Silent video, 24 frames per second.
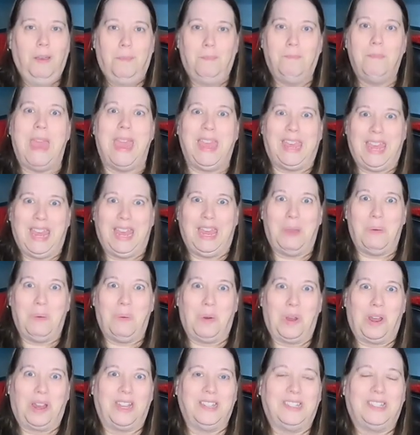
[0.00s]
making it
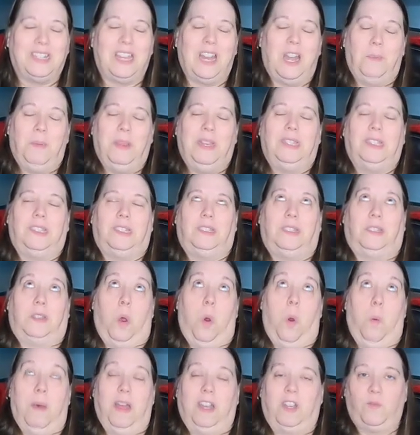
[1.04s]
work. It's going to be
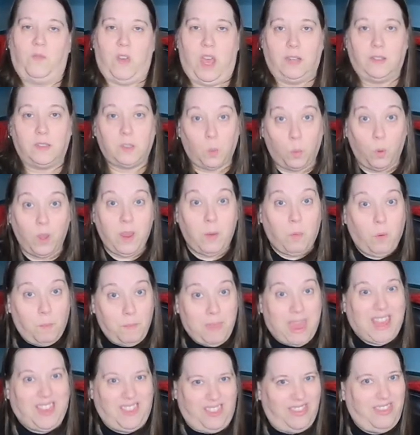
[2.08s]
so much fun. So we will
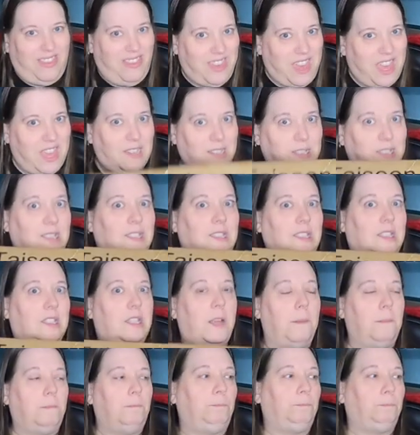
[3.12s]
make this
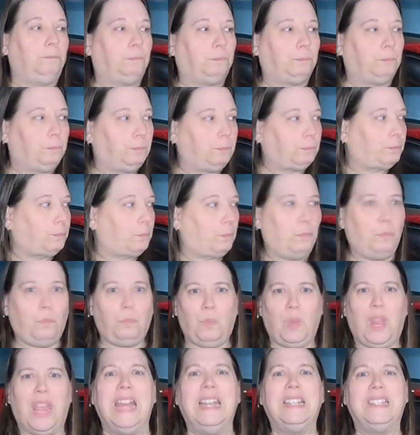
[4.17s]

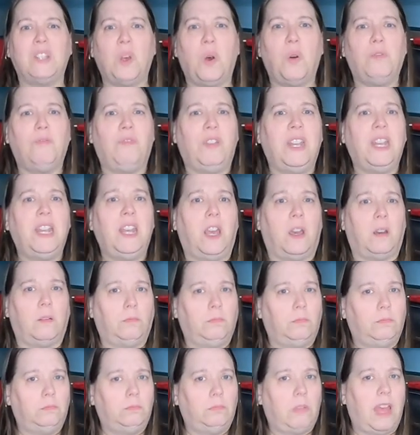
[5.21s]
its own video,
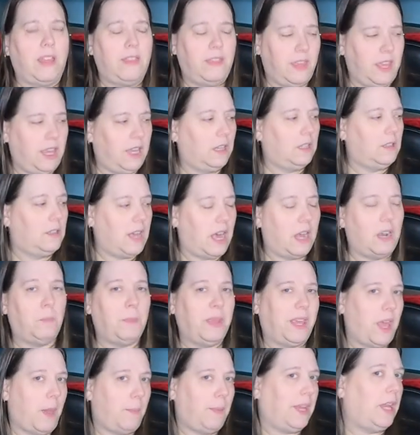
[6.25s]
I think. That'll
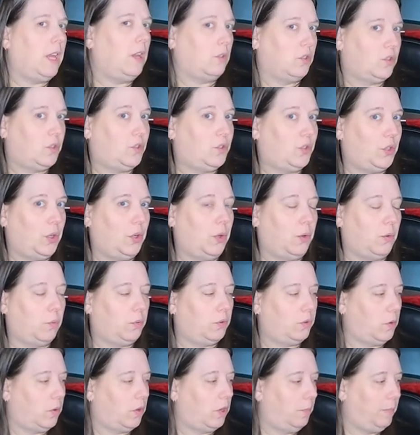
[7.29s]
be coming here soon.
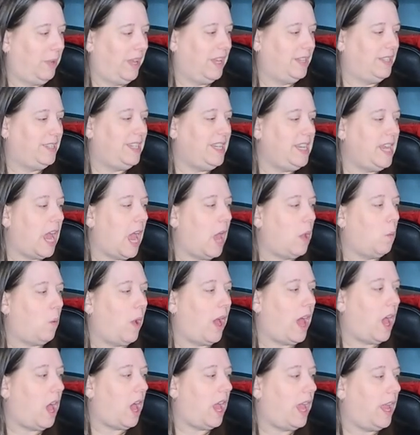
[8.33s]
So it'll be a
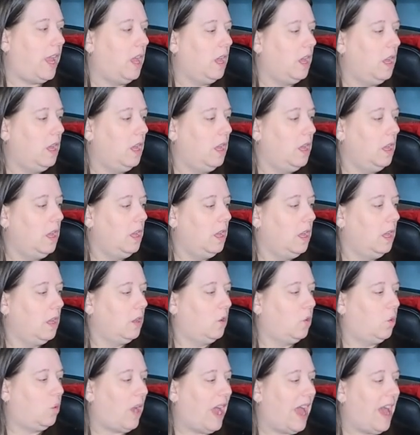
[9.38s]
DIY
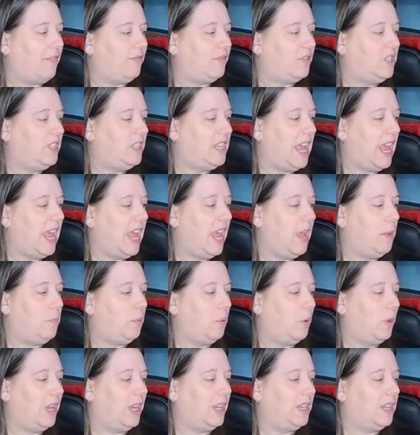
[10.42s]
craft day
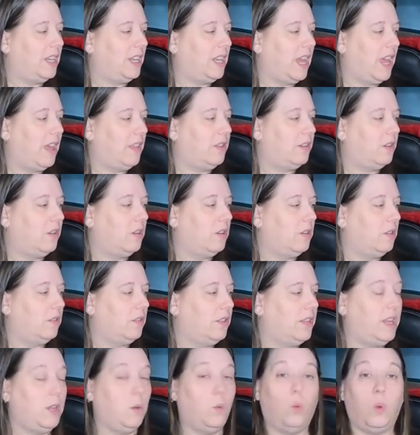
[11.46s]
putting together
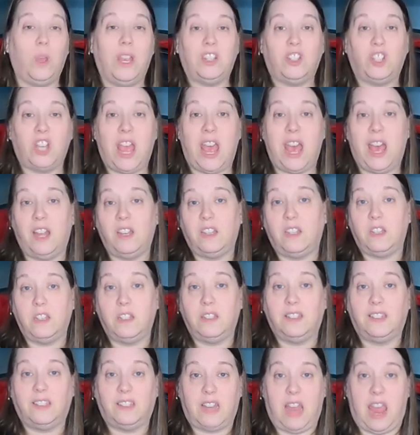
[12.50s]
the witch hat
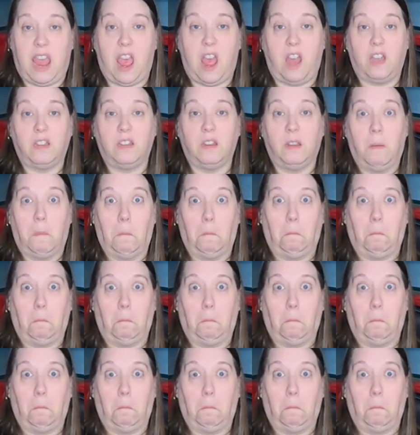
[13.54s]
stand